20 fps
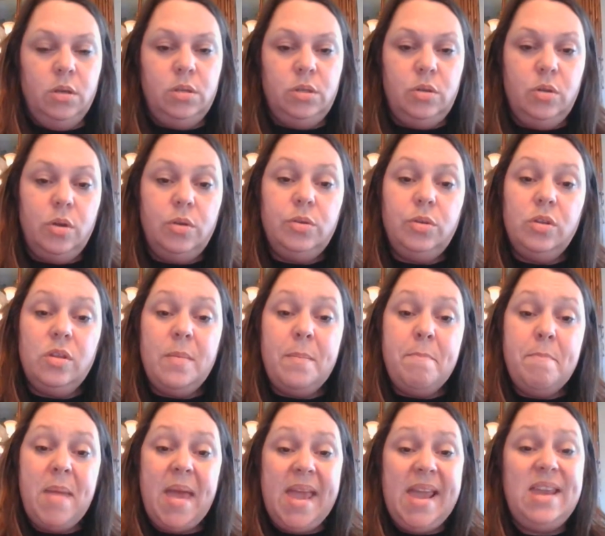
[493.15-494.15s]
Those are the
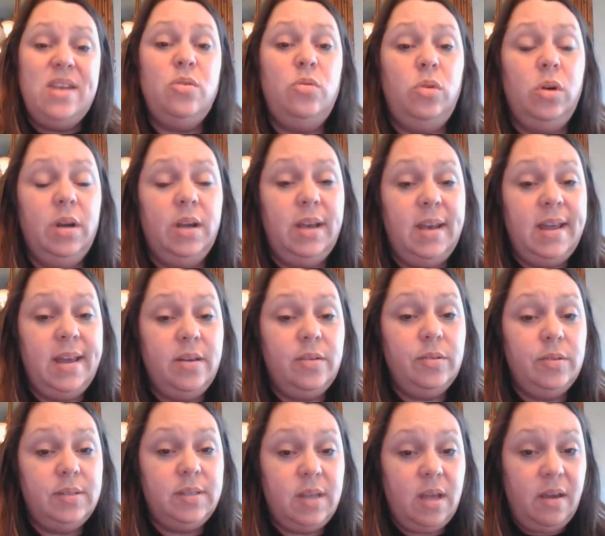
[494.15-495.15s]
main
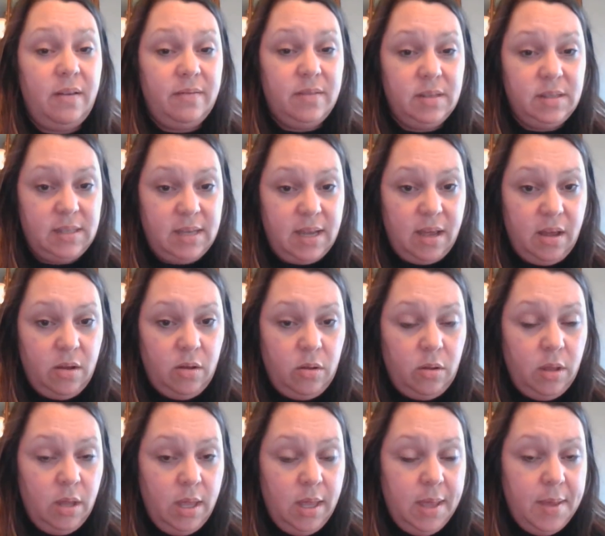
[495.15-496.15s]
organelles of the
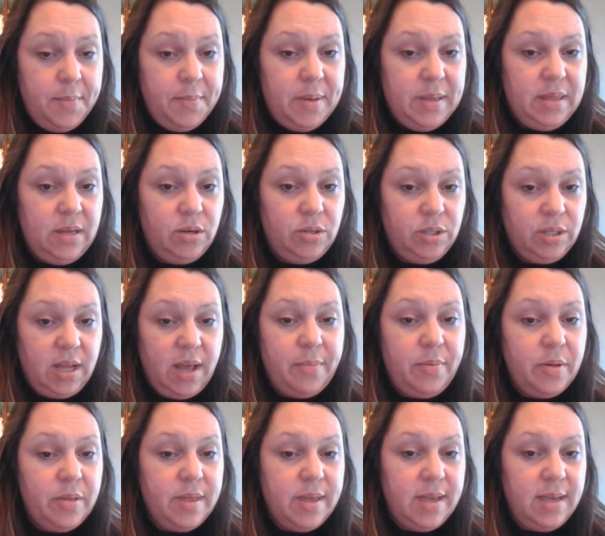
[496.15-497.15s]
cell, but there's a
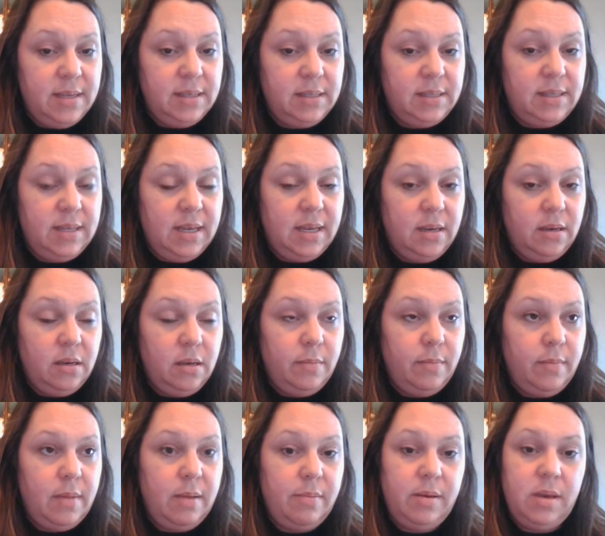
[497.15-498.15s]
couple things that
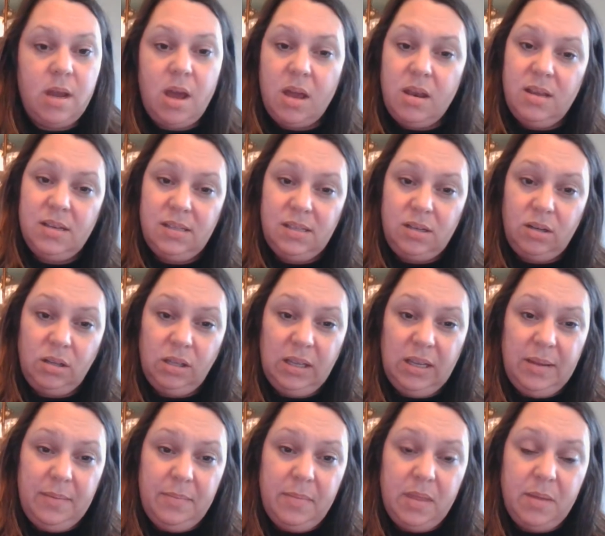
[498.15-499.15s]
maybe not
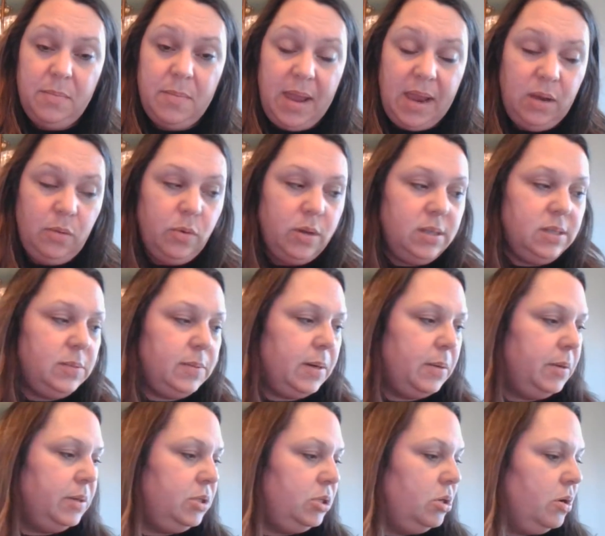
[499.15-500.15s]
necessarily the main ones, but I
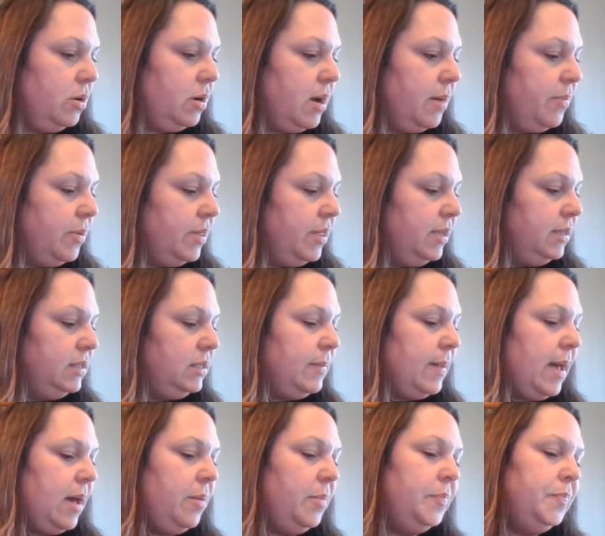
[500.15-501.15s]
want you to know a couple things
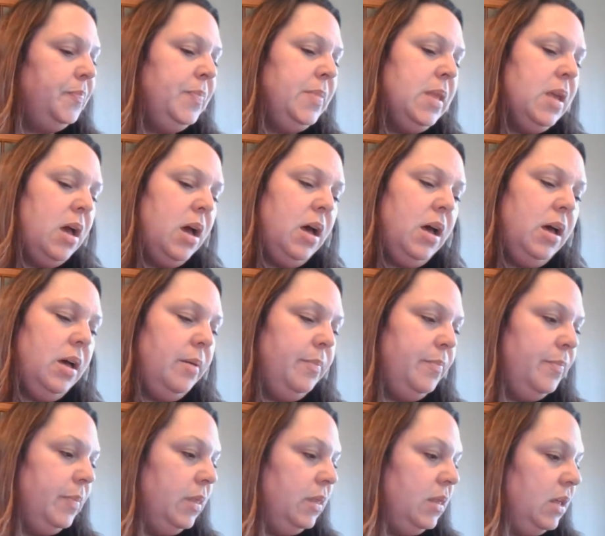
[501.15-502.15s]
about.
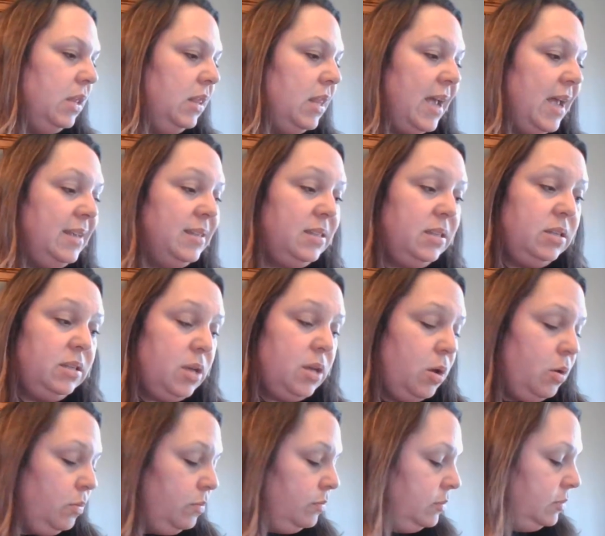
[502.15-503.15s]
The
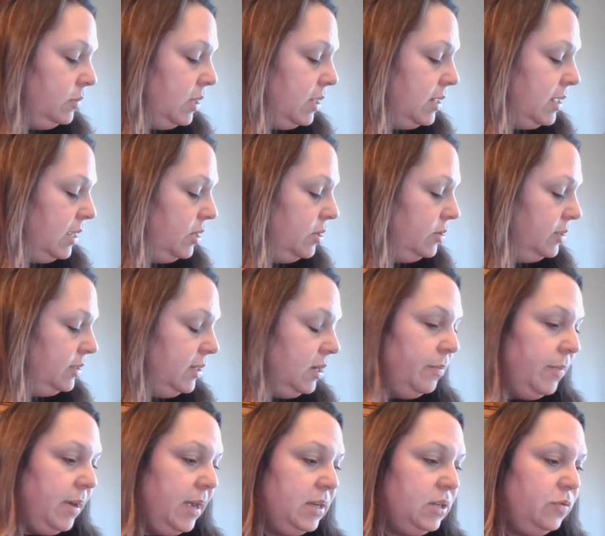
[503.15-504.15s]
lysosome that you see
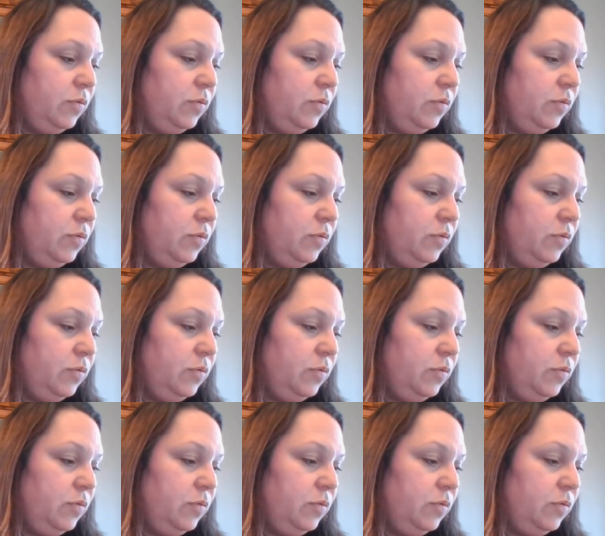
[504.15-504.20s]
on page